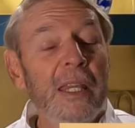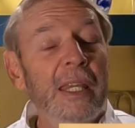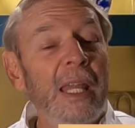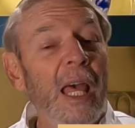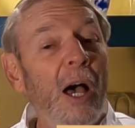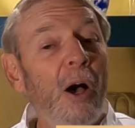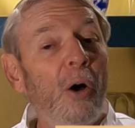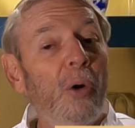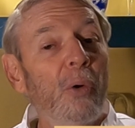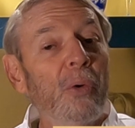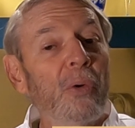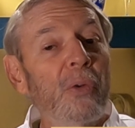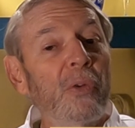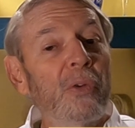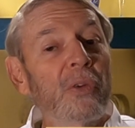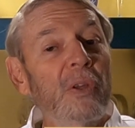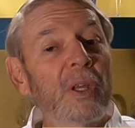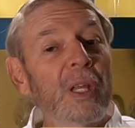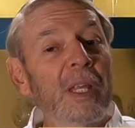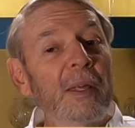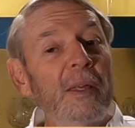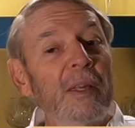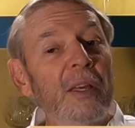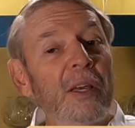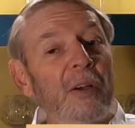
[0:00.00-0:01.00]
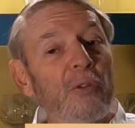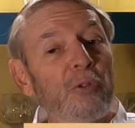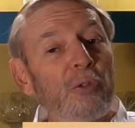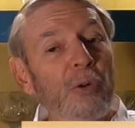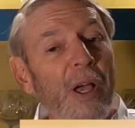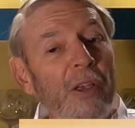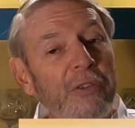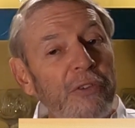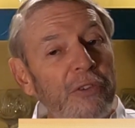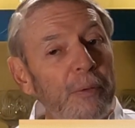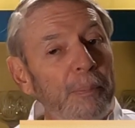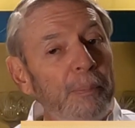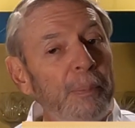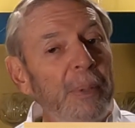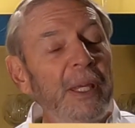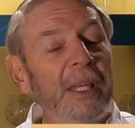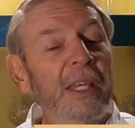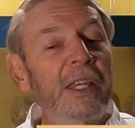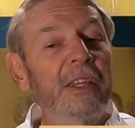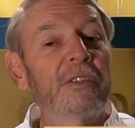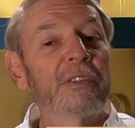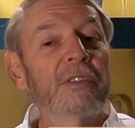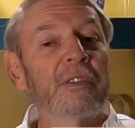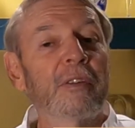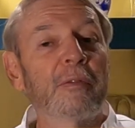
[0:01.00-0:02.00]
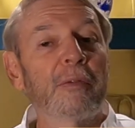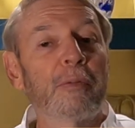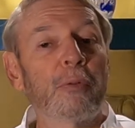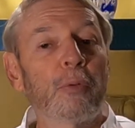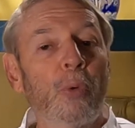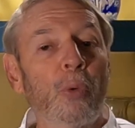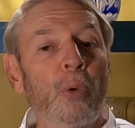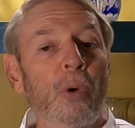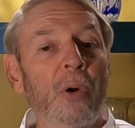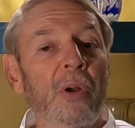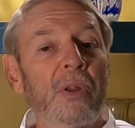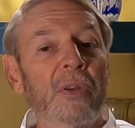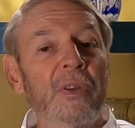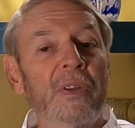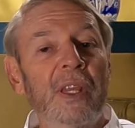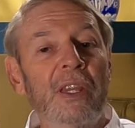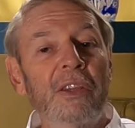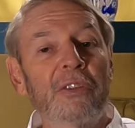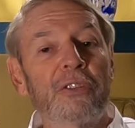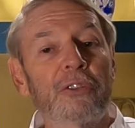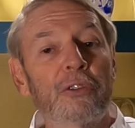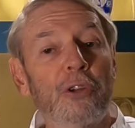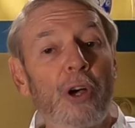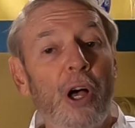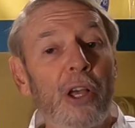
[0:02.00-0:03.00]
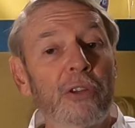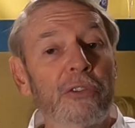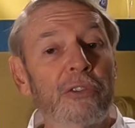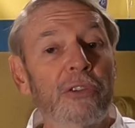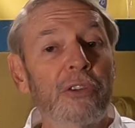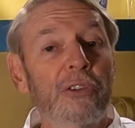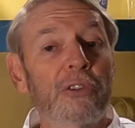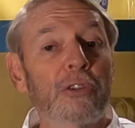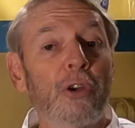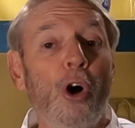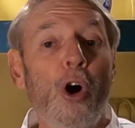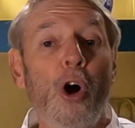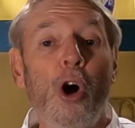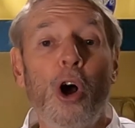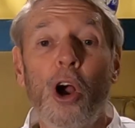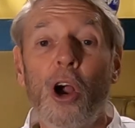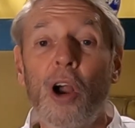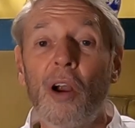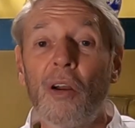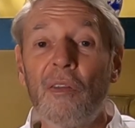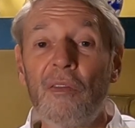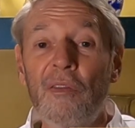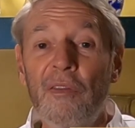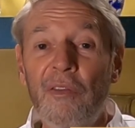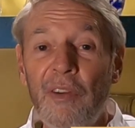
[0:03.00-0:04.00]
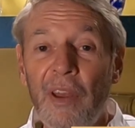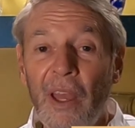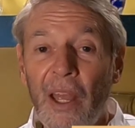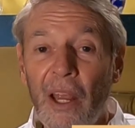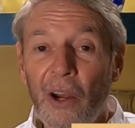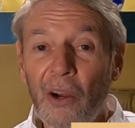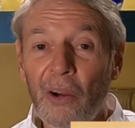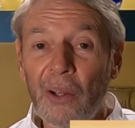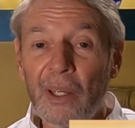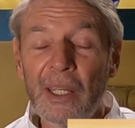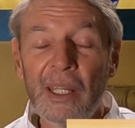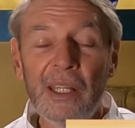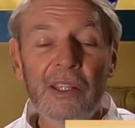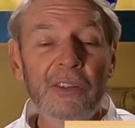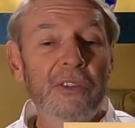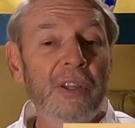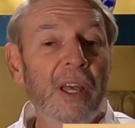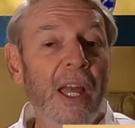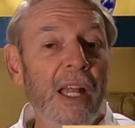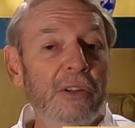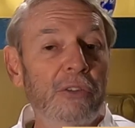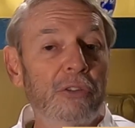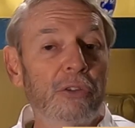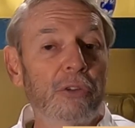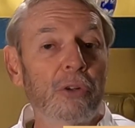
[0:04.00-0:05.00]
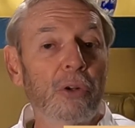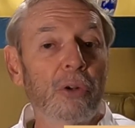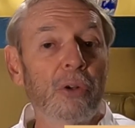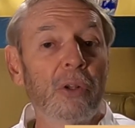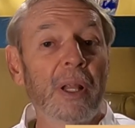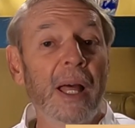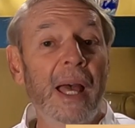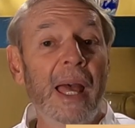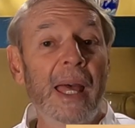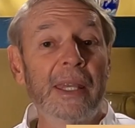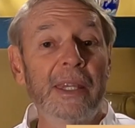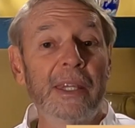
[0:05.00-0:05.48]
Now, the recipes for these sauces are very intentional